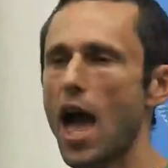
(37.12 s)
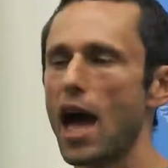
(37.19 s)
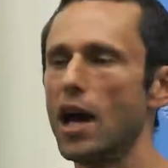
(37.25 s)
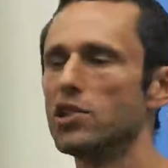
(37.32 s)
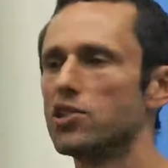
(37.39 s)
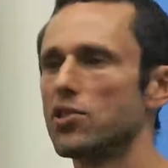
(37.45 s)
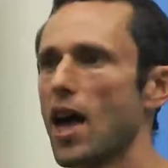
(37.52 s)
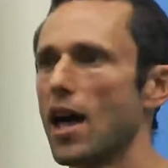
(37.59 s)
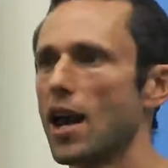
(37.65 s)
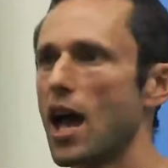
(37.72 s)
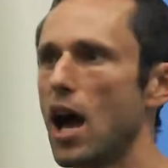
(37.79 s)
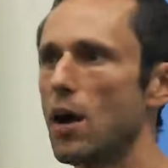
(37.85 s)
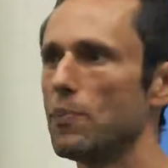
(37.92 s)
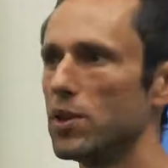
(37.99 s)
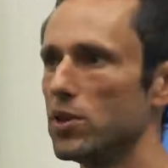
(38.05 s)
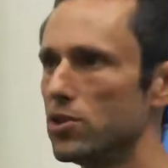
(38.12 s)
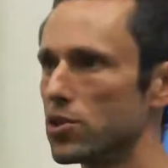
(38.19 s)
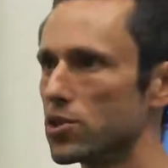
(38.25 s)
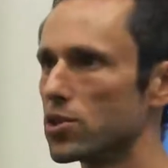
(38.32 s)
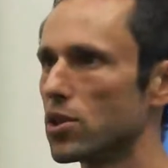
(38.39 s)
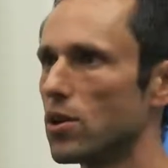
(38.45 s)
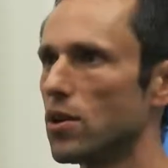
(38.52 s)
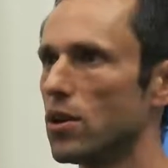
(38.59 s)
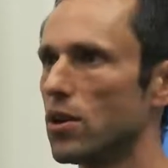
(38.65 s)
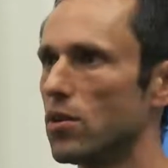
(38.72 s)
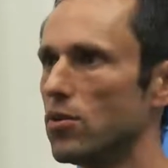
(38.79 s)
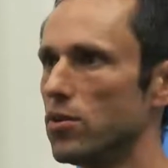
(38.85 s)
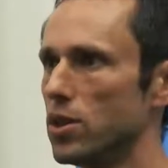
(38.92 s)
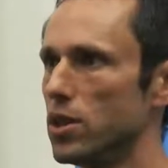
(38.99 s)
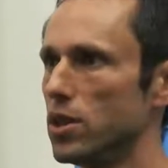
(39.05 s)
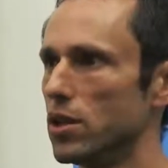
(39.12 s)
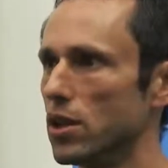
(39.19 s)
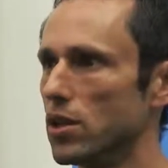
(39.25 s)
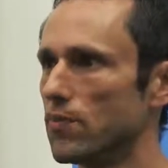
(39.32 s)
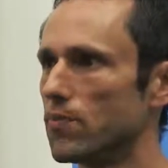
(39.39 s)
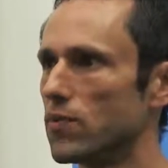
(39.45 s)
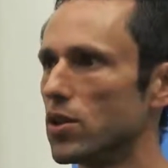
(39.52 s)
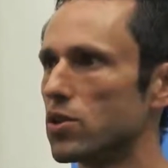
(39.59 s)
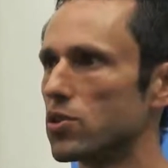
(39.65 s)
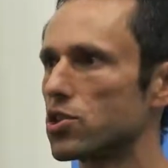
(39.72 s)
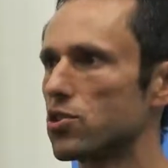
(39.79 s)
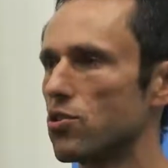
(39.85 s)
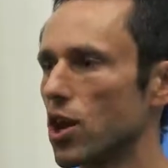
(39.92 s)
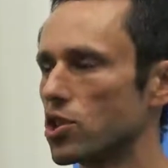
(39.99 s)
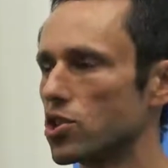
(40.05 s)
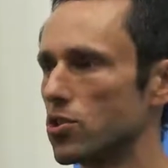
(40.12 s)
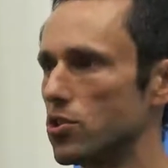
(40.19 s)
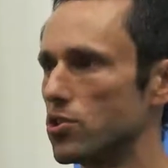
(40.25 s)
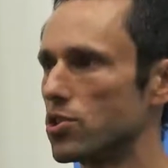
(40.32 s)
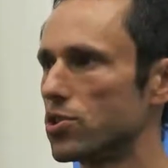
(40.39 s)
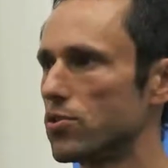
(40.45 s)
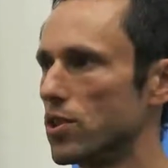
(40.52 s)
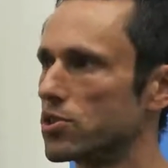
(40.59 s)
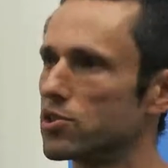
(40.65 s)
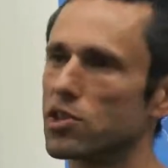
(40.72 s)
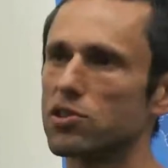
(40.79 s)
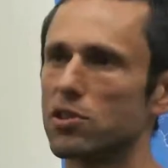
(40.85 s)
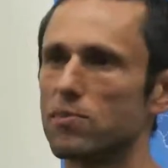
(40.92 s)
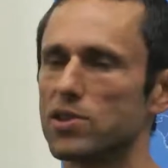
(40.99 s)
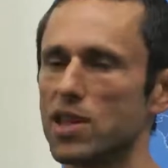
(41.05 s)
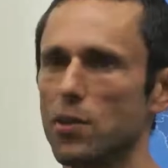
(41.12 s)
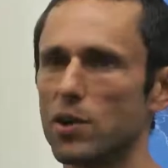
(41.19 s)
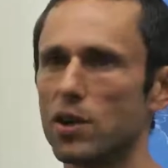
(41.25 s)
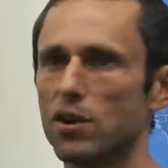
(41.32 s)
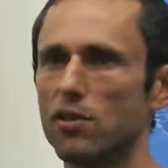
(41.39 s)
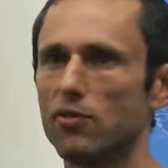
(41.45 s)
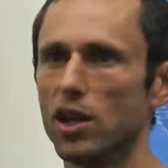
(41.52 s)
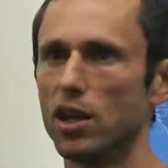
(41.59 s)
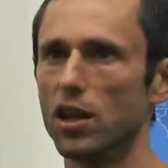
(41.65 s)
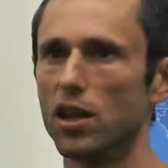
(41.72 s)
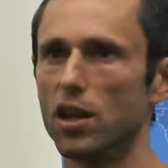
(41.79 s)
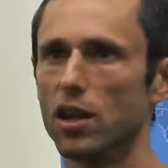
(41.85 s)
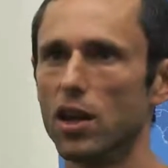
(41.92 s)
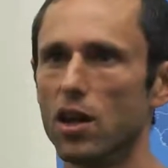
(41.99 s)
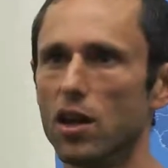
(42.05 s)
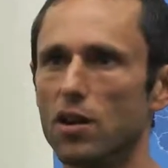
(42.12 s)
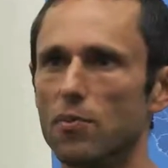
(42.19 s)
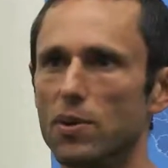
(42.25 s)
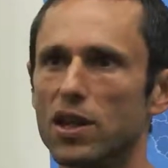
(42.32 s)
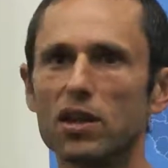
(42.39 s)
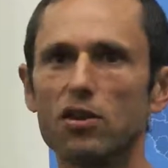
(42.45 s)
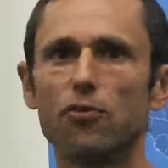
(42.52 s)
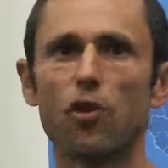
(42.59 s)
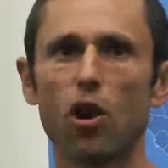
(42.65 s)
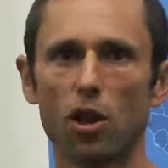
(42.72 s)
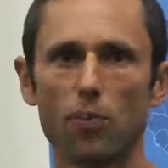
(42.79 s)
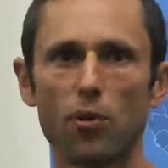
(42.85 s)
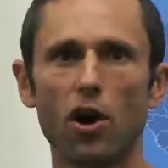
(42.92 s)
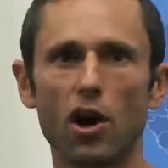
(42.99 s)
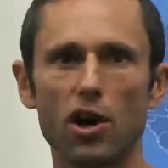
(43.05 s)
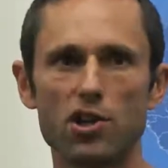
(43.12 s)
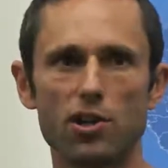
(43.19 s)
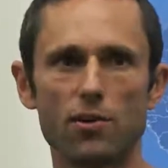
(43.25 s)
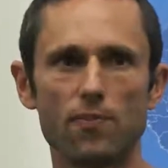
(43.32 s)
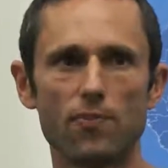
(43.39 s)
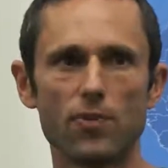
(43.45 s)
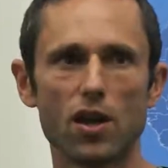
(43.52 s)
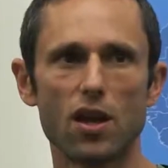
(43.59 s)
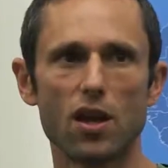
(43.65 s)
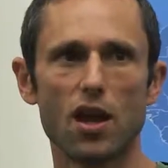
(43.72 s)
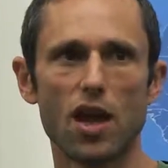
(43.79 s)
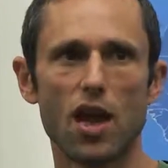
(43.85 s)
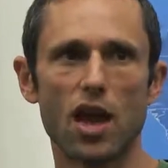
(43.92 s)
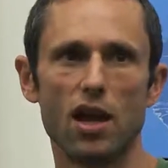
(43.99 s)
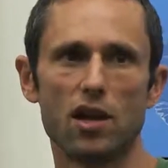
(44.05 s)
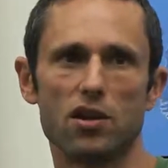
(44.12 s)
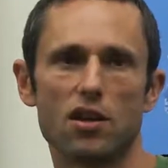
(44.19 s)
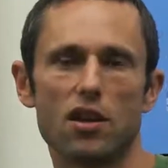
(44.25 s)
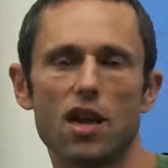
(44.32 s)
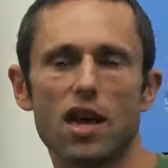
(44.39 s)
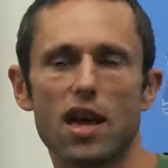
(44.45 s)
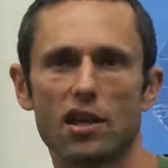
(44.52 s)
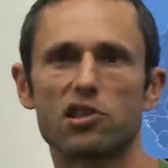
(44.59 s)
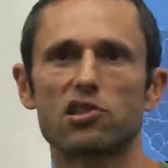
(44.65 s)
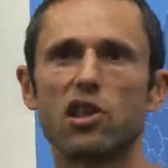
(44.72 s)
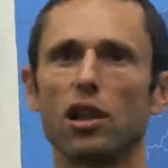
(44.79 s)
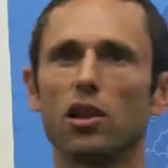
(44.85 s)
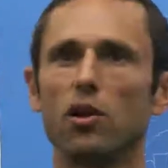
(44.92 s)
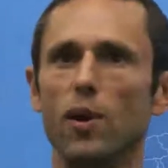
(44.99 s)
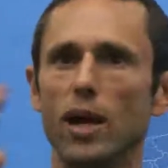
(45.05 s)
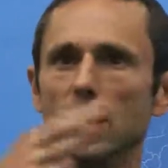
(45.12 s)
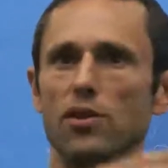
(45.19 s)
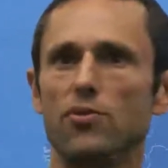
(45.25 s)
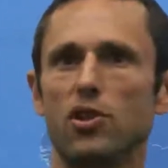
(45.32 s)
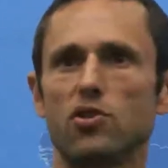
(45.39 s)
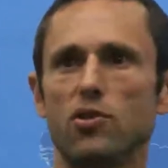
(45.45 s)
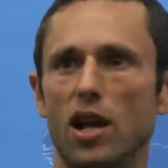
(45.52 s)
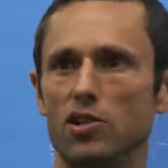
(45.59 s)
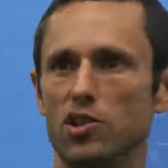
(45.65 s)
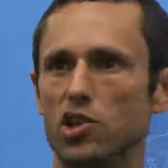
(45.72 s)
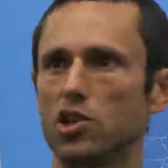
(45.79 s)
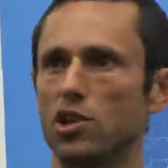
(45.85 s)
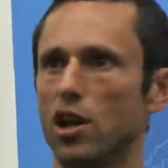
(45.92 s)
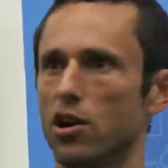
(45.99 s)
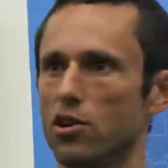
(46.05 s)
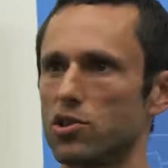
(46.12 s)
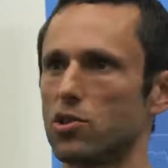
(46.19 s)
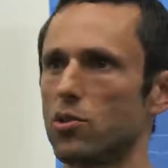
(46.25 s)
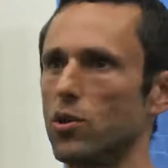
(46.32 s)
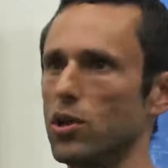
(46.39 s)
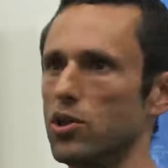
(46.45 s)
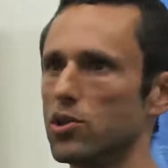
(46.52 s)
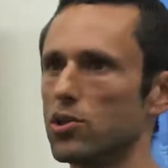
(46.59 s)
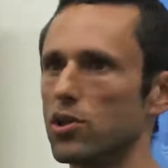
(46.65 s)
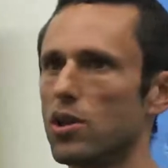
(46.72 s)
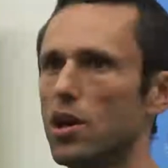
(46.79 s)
As that happens, the structures, the systems that we live in, begin to fall apart and accelerate the transition in our stories.